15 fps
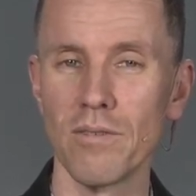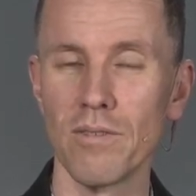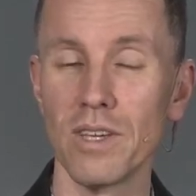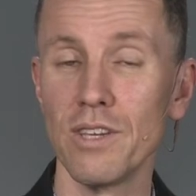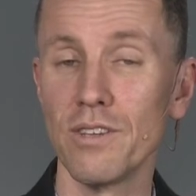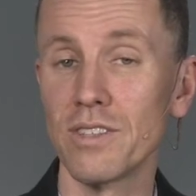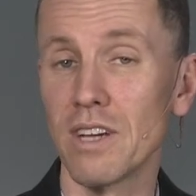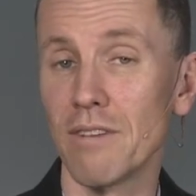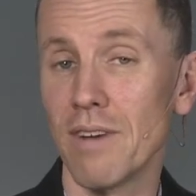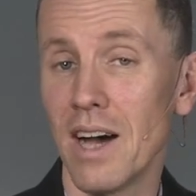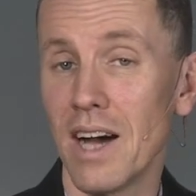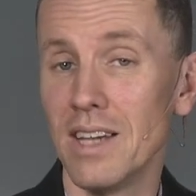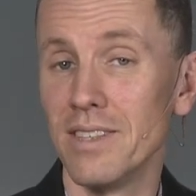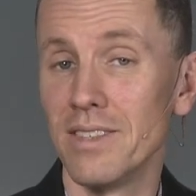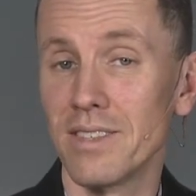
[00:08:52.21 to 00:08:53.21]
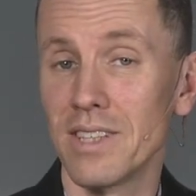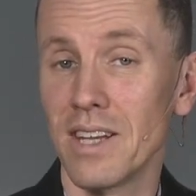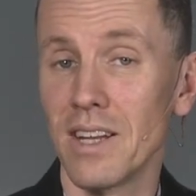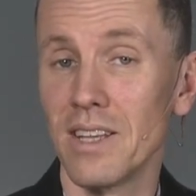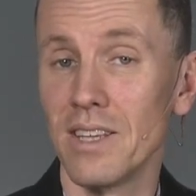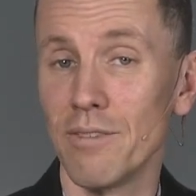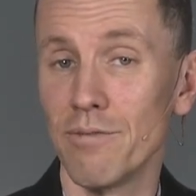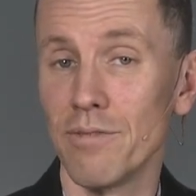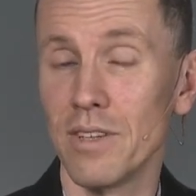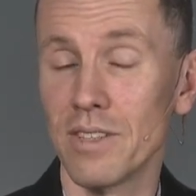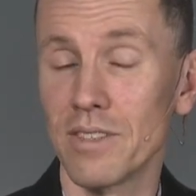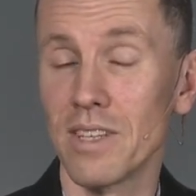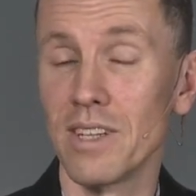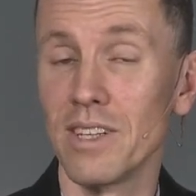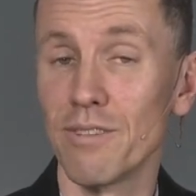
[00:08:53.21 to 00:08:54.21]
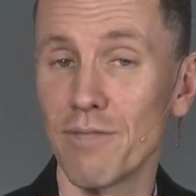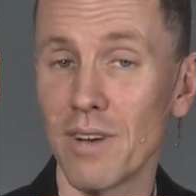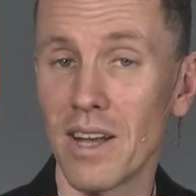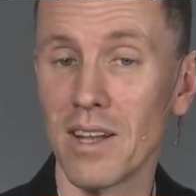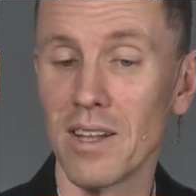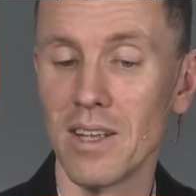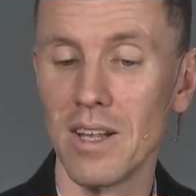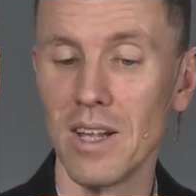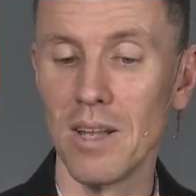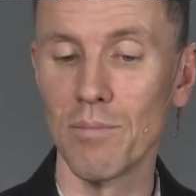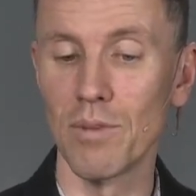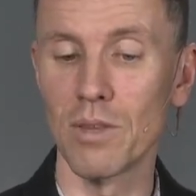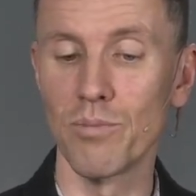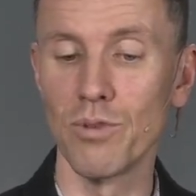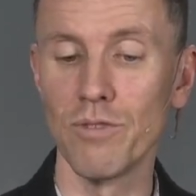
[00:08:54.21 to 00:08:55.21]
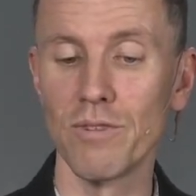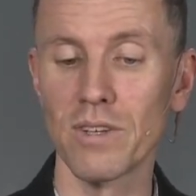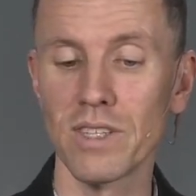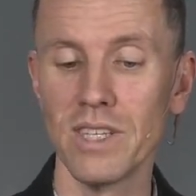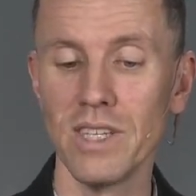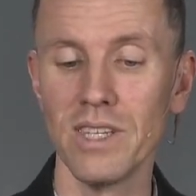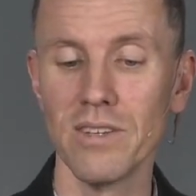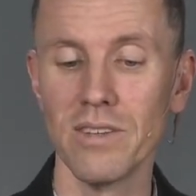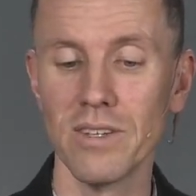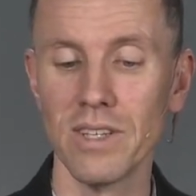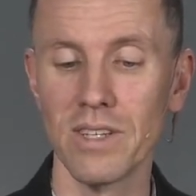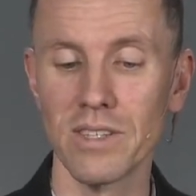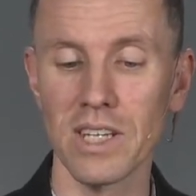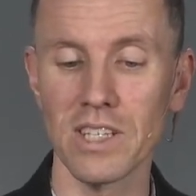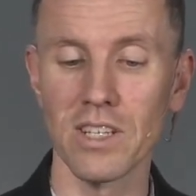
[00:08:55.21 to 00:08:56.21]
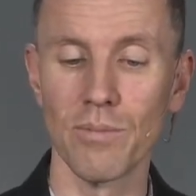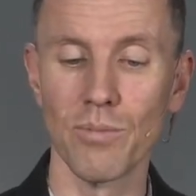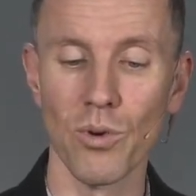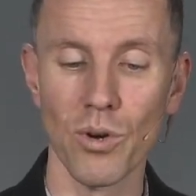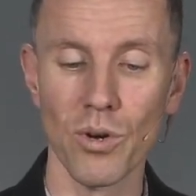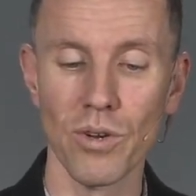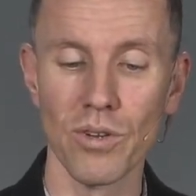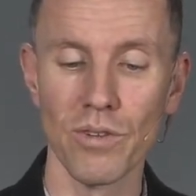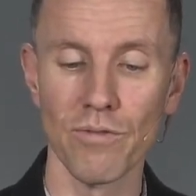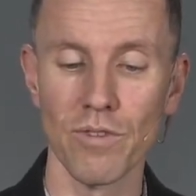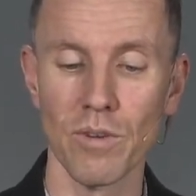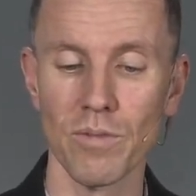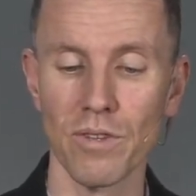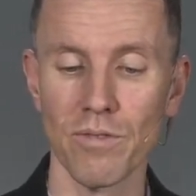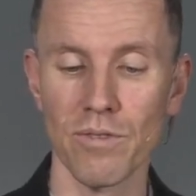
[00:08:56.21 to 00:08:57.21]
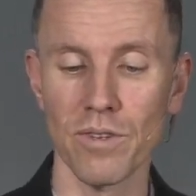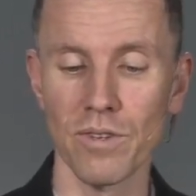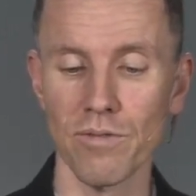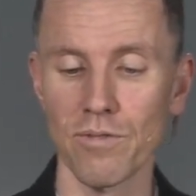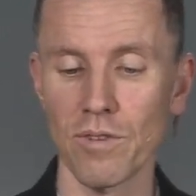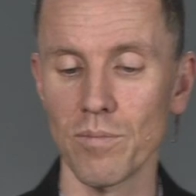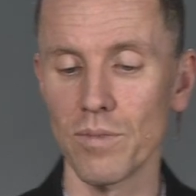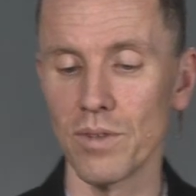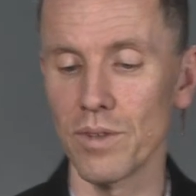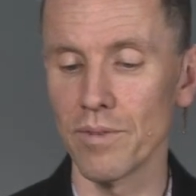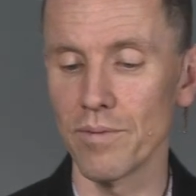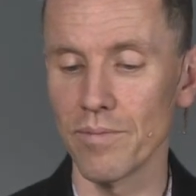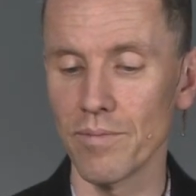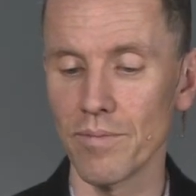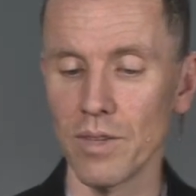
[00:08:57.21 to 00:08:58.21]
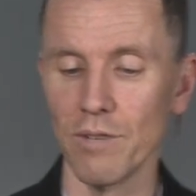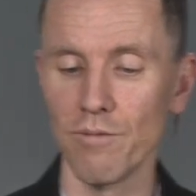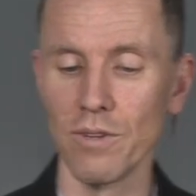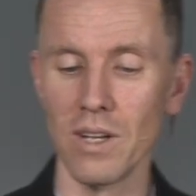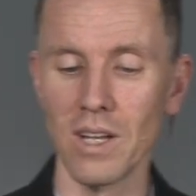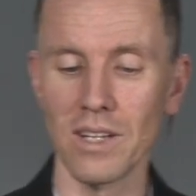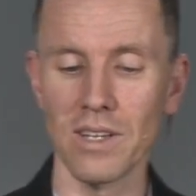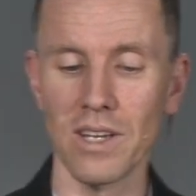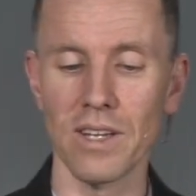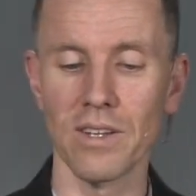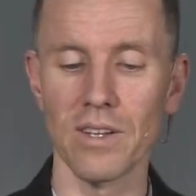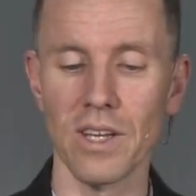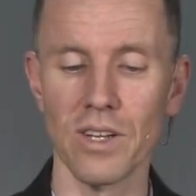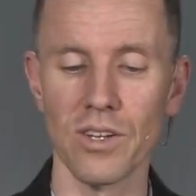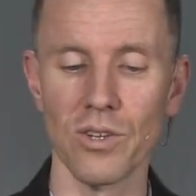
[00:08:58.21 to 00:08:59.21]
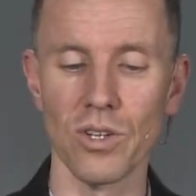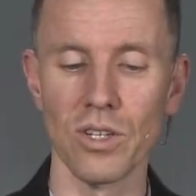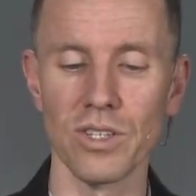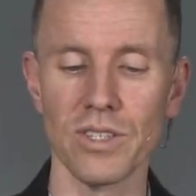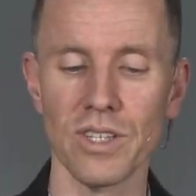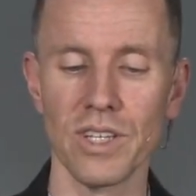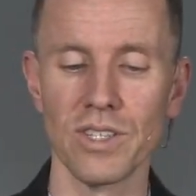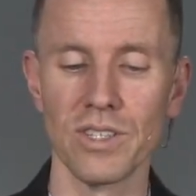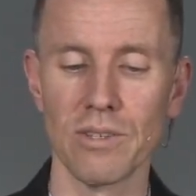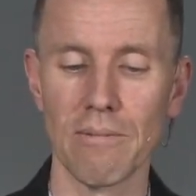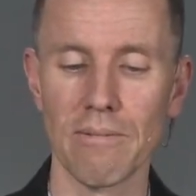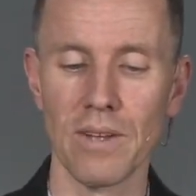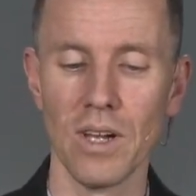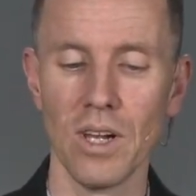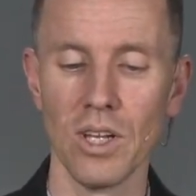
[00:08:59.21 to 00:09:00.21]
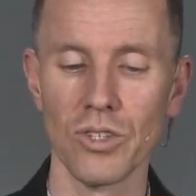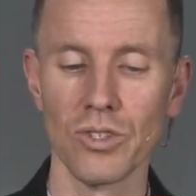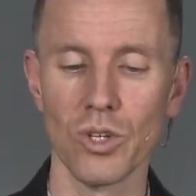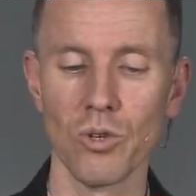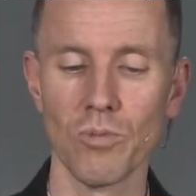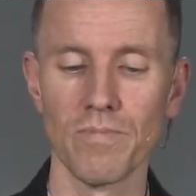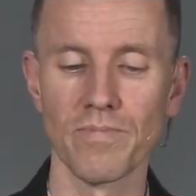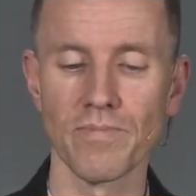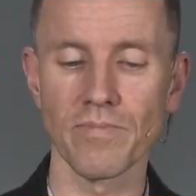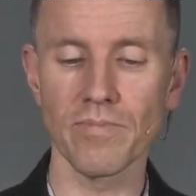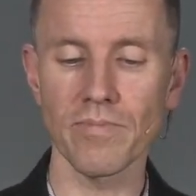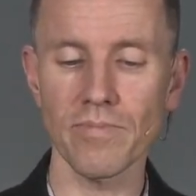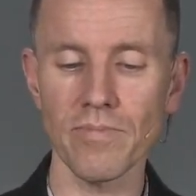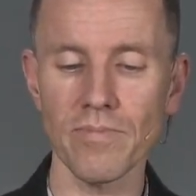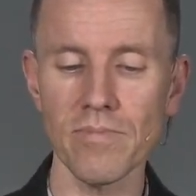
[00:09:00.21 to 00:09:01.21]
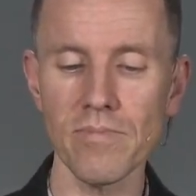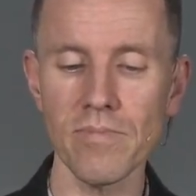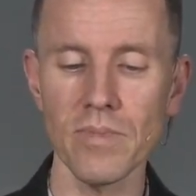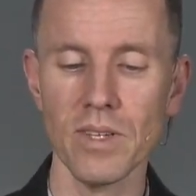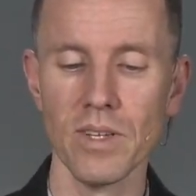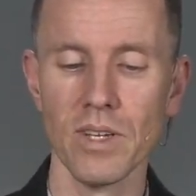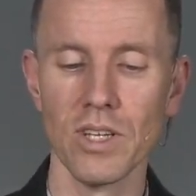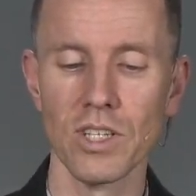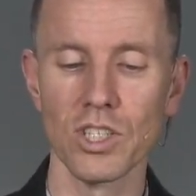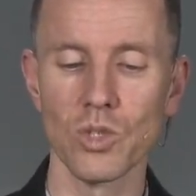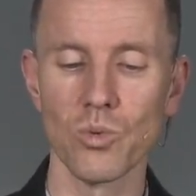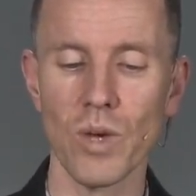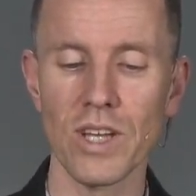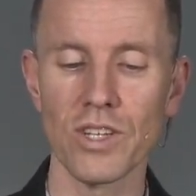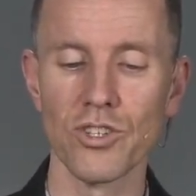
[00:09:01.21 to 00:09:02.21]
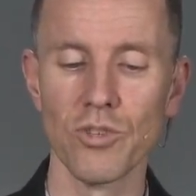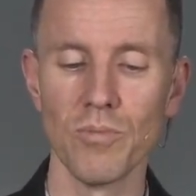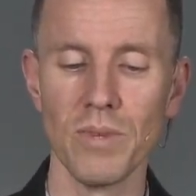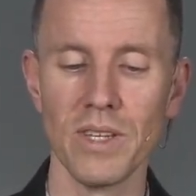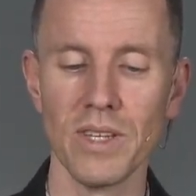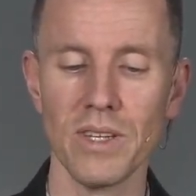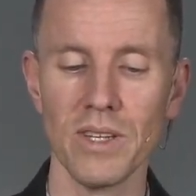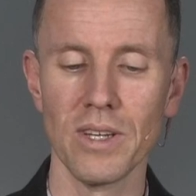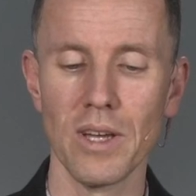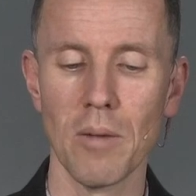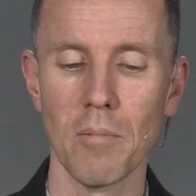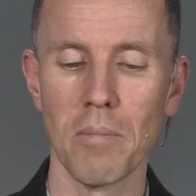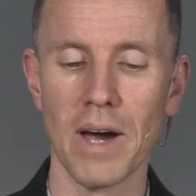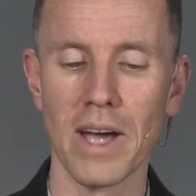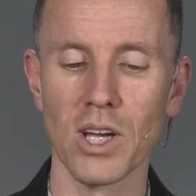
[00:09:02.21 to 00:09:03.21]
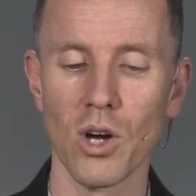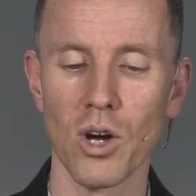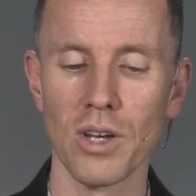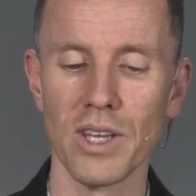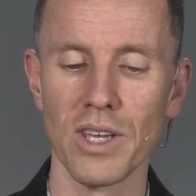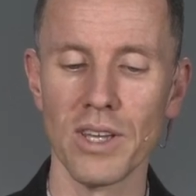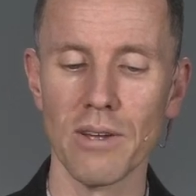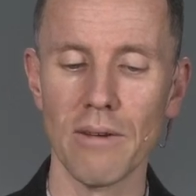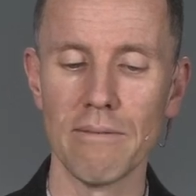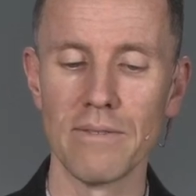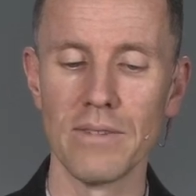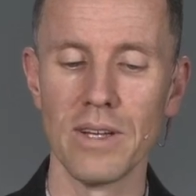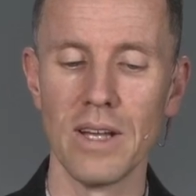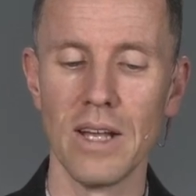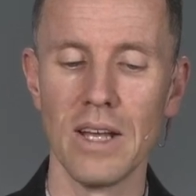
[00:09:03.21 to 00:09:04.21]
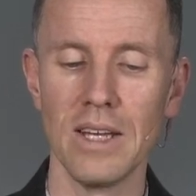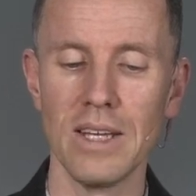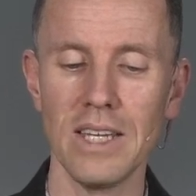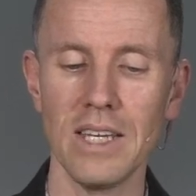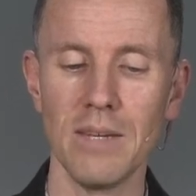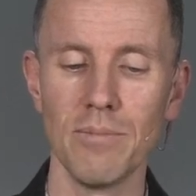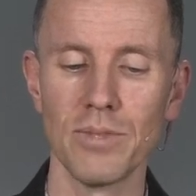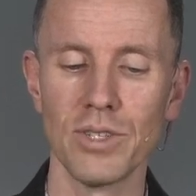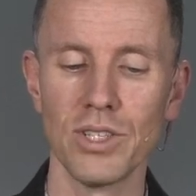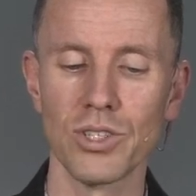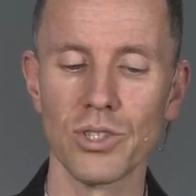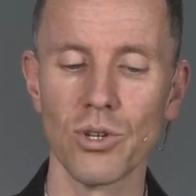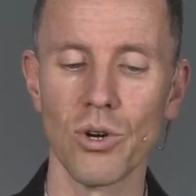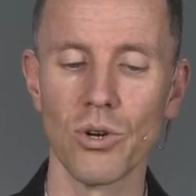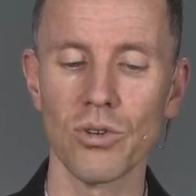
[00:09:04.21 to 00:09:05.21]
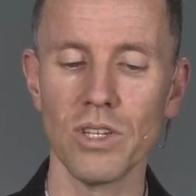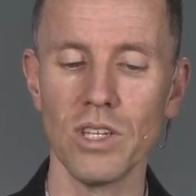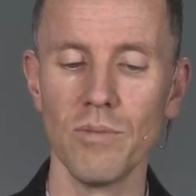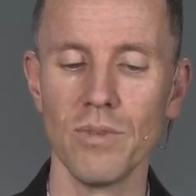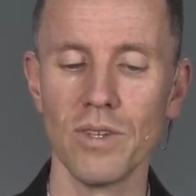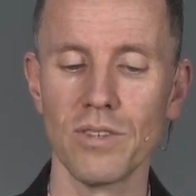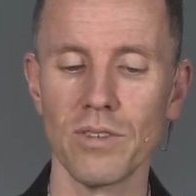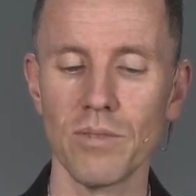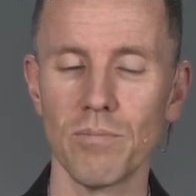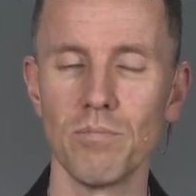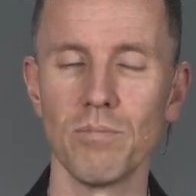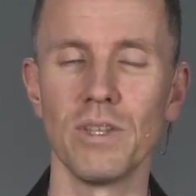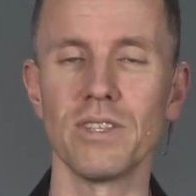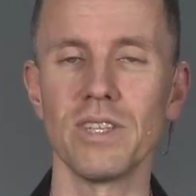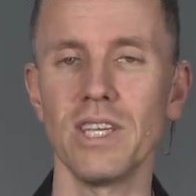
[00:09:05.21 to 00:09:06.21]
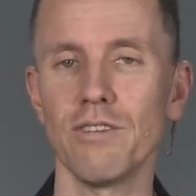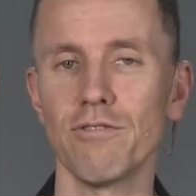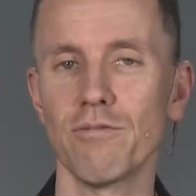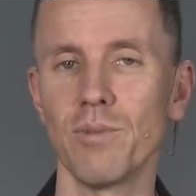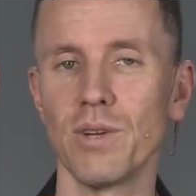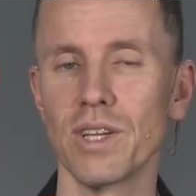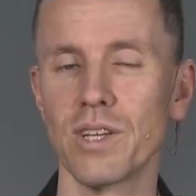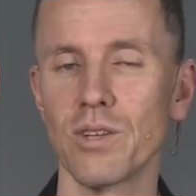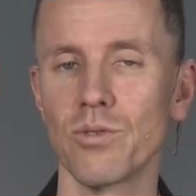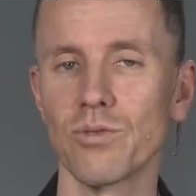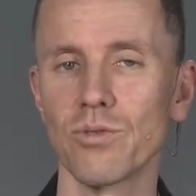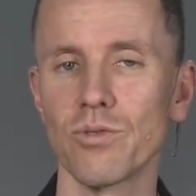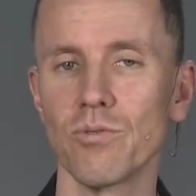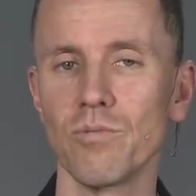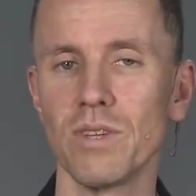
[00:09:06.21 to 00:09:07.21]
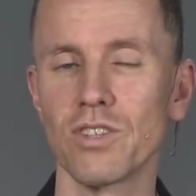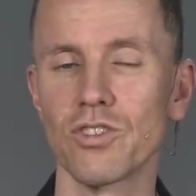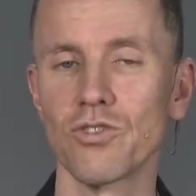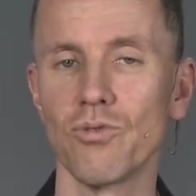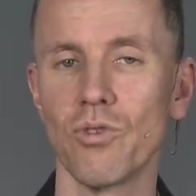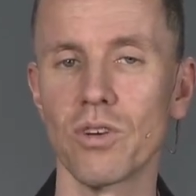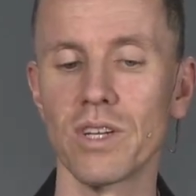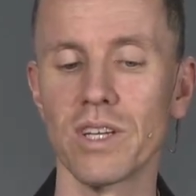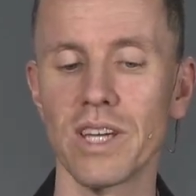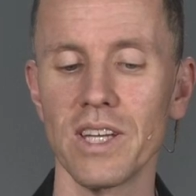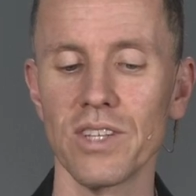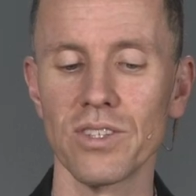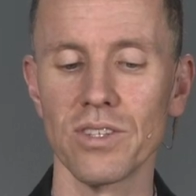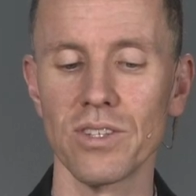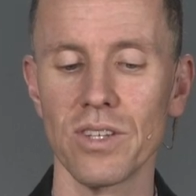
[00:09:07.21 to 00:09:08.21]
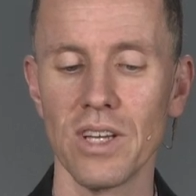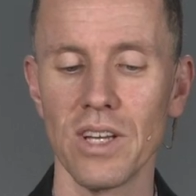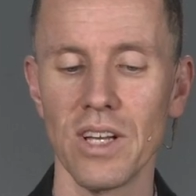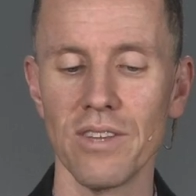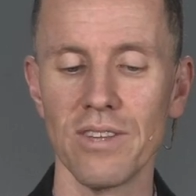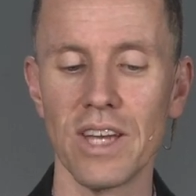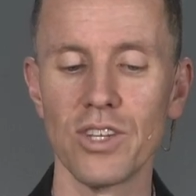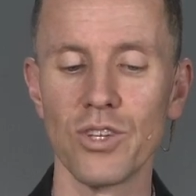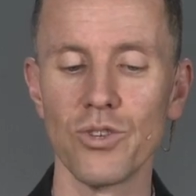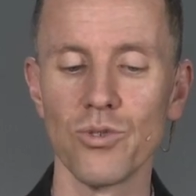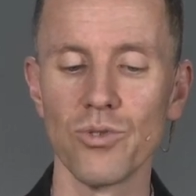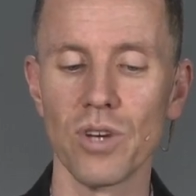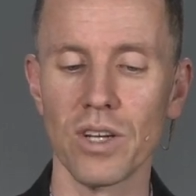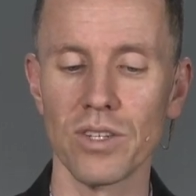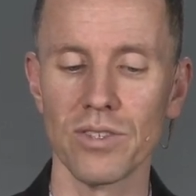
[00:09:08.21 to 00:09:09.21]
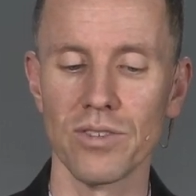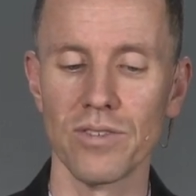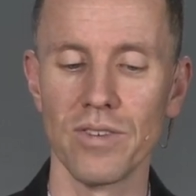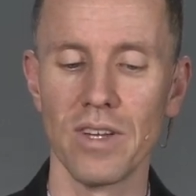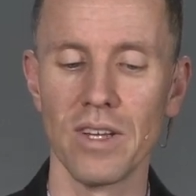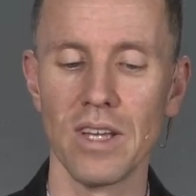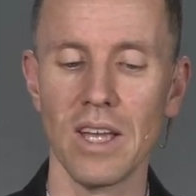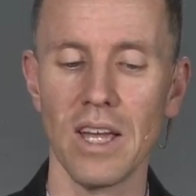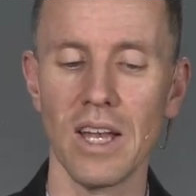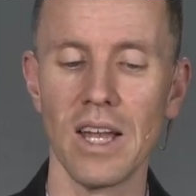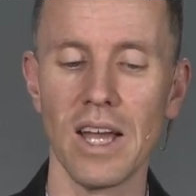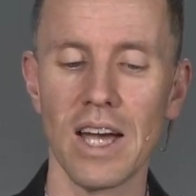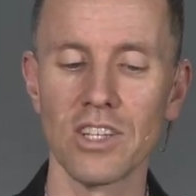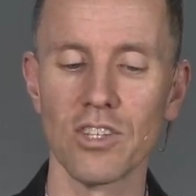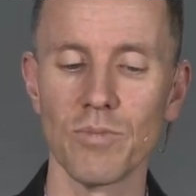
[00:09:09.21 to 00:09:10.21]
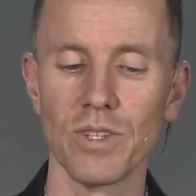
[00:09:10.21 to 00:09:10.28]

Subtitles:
Hishav'a is still nifal, but the prefix hi is actually borrowed from hifil at an early stage. So, swear to me by God here. Im tishkor. Im means if, but it can also be a strong negation that you do not lie to me.